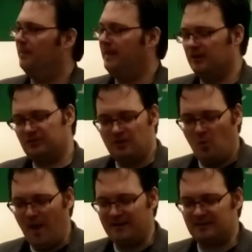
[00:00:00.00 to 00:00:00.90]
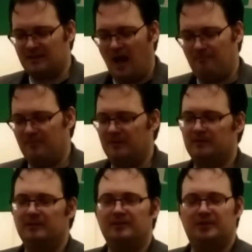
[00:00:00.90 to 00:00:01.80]
"There's no way to stop..."
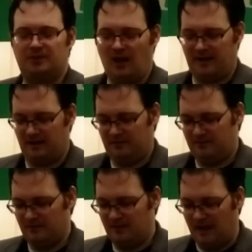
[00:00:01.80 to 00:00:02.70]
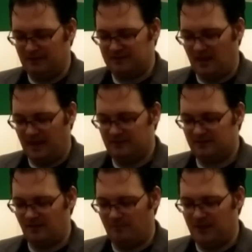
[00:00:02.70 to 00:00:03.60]
"Shut it," Davis said,
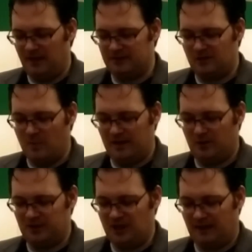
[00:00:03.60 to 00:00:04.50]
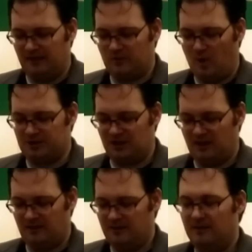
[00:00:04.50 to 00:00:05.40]
slumping against the window and checking his watch
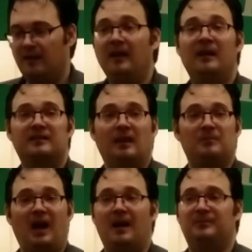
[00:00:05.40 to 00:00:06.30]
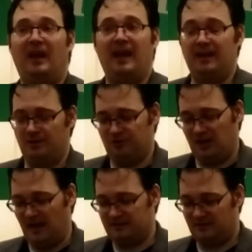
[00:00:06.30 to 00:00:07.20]
again. "Sometimes I hate you,
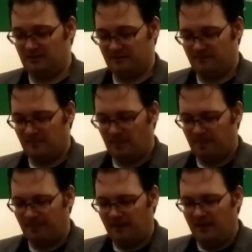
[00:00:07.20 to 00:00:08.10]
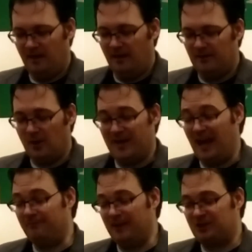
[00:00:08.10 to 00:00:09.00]
Chaz." Though he
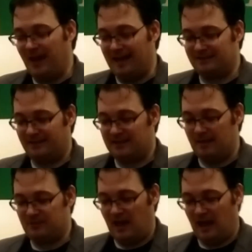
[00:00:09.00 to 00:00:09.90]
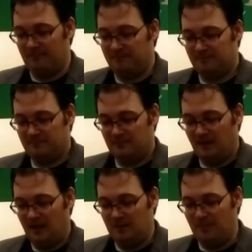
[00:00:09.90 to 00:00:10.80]
envied Chaz at the same time.
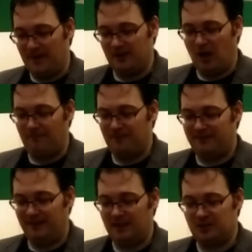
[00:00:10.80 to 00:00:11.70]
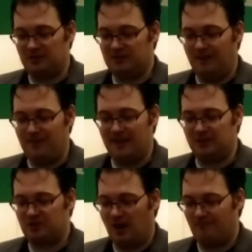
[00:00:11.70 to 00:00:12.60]
He'd be better off if he could
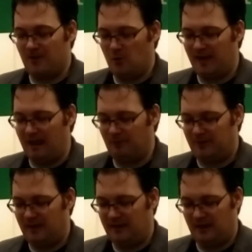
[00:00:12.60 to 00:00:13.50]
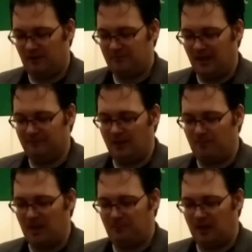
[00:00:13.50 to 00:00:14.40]
just start viewing everything in here, even the
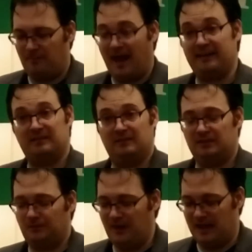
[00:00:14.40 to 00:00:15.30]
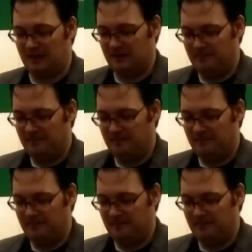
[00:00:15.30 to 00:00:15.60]
people they passed, as fake.